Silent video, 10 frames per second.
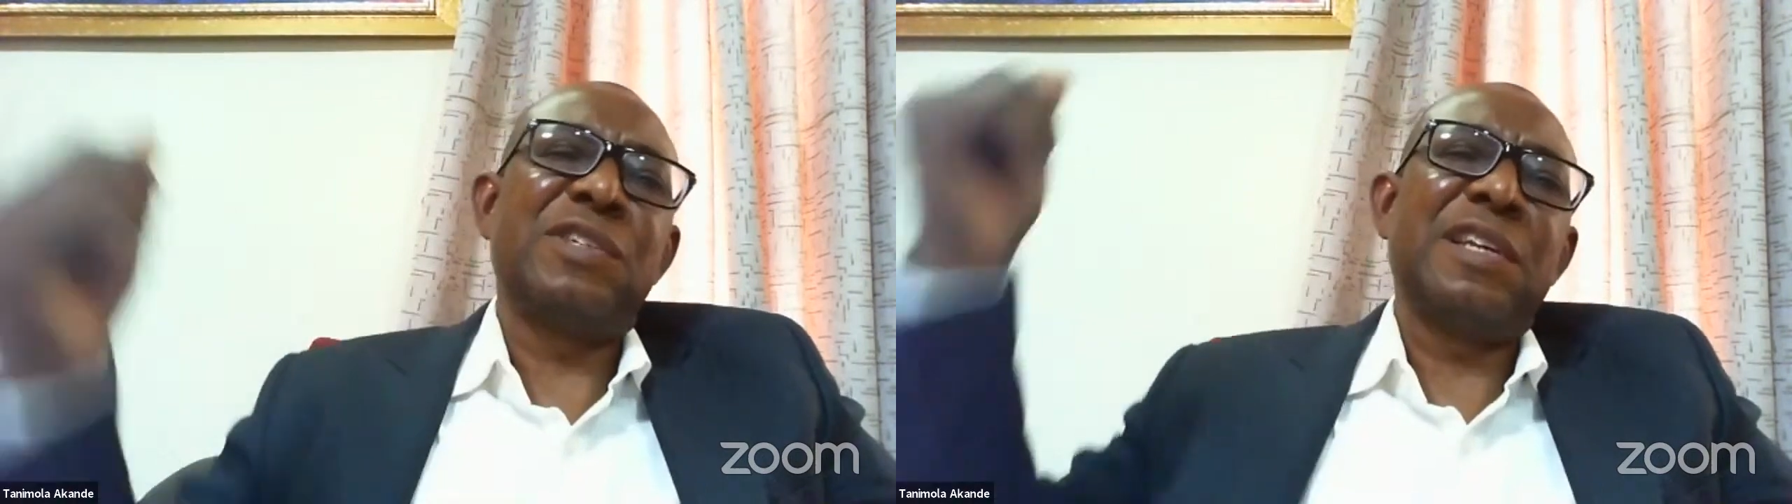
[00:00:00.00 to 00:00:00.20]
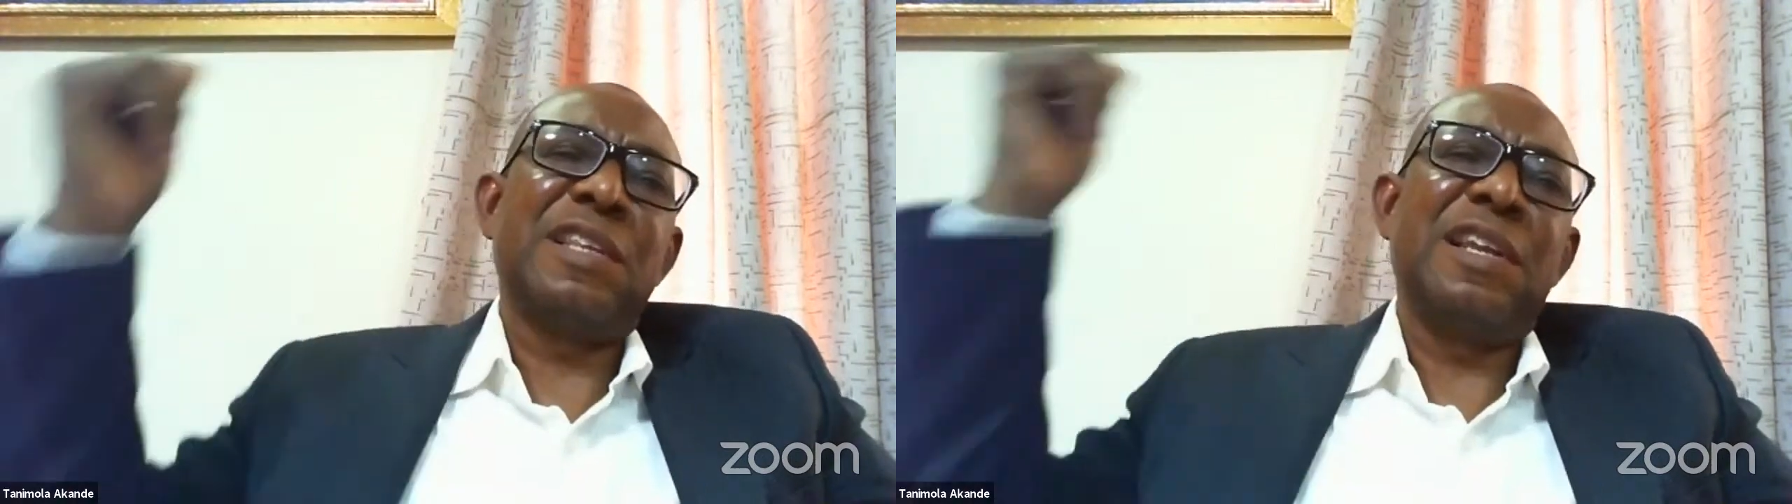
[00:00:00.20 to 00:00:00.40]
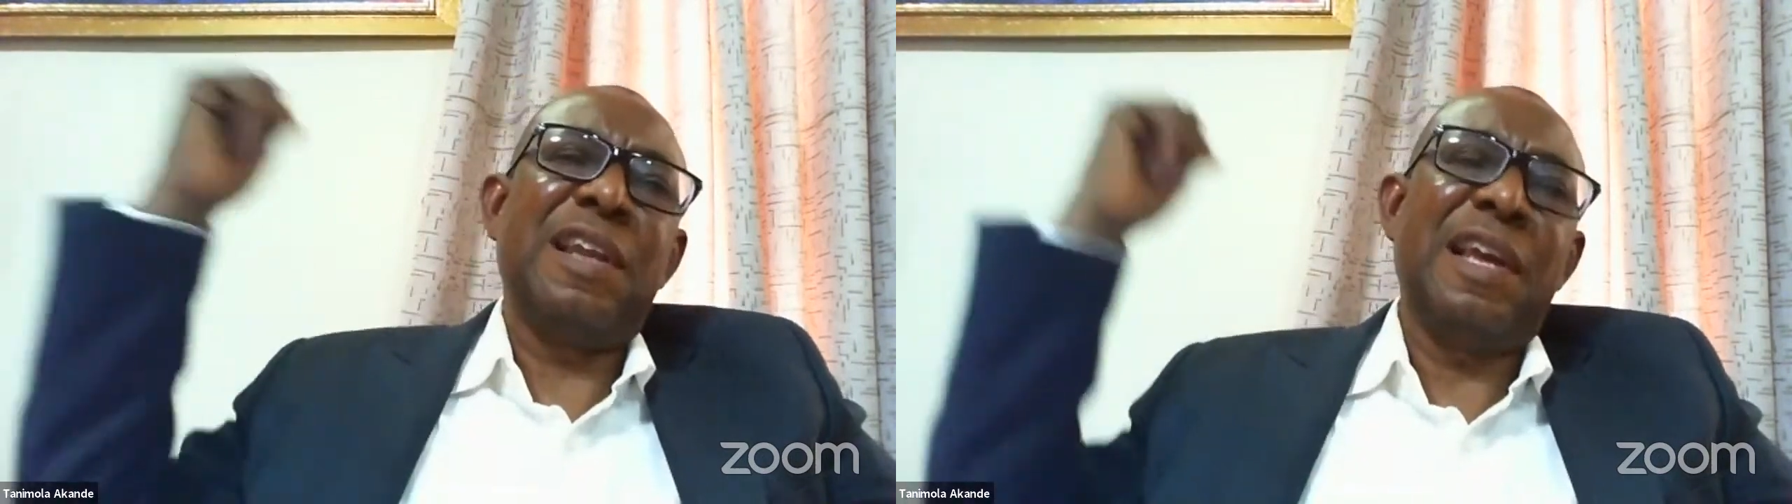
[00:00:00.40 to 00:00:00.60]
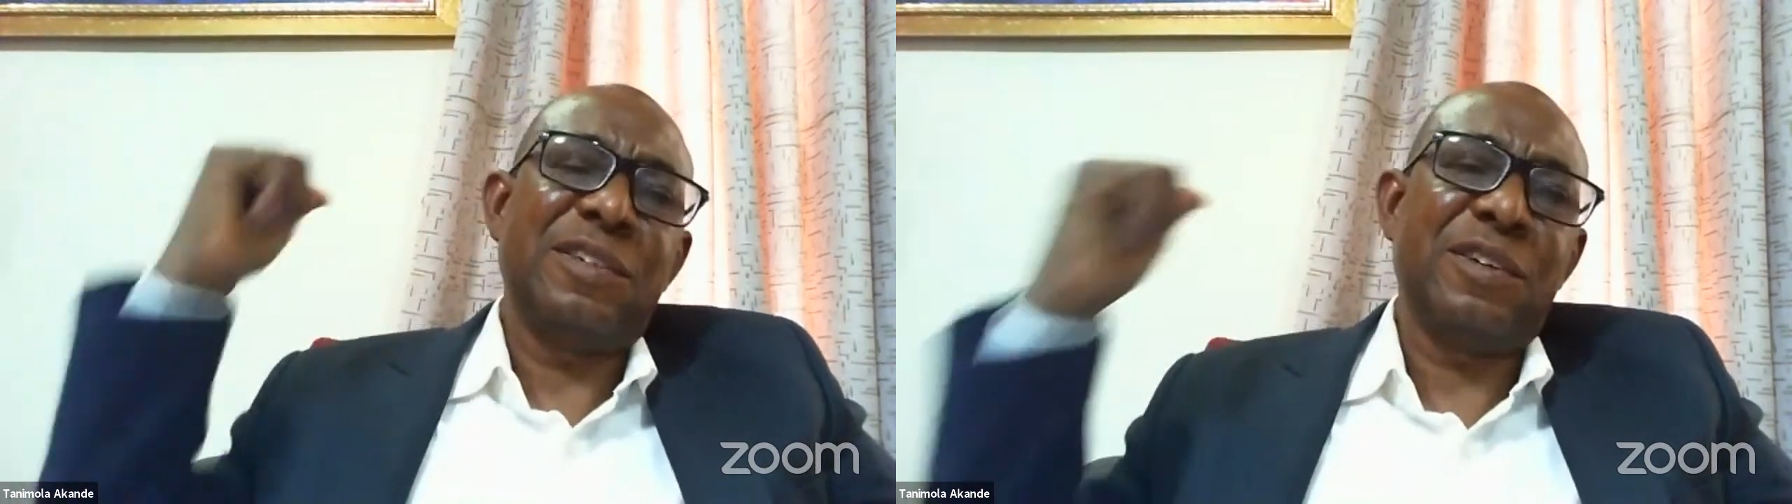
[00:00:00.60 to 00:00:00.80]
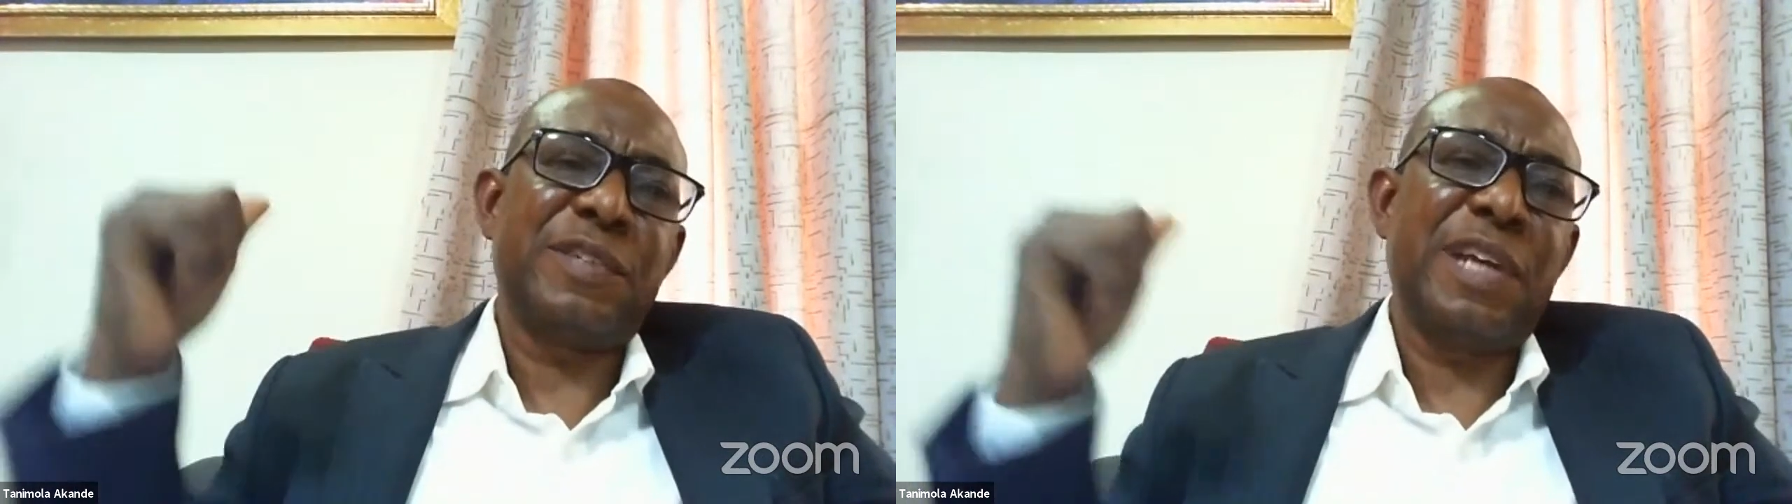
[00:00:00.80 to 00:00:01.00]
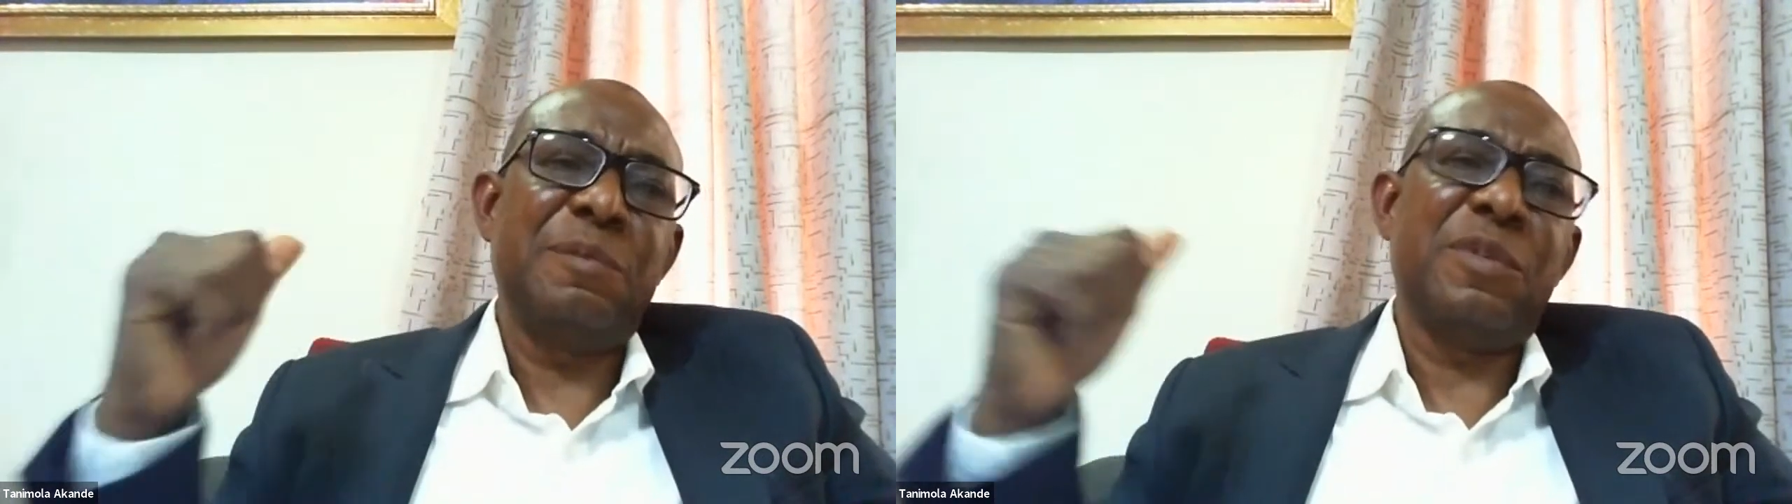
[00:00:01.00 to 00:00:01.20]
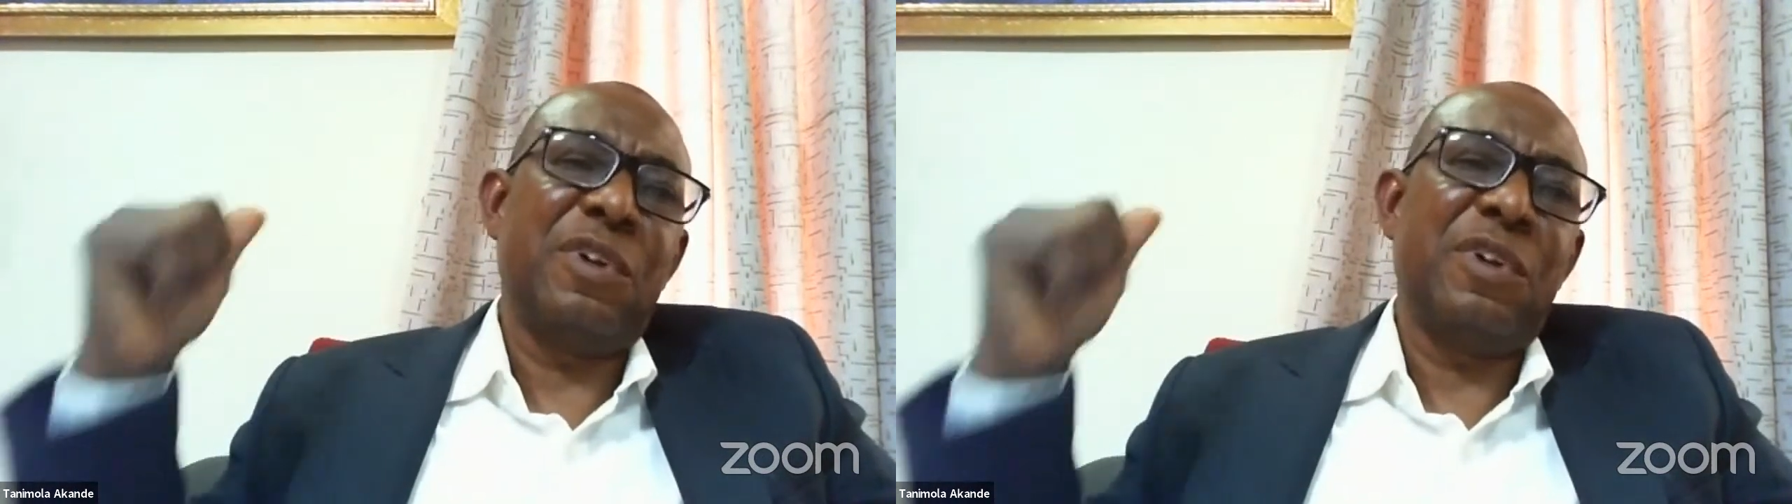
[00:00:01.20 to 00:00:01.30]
take the length of time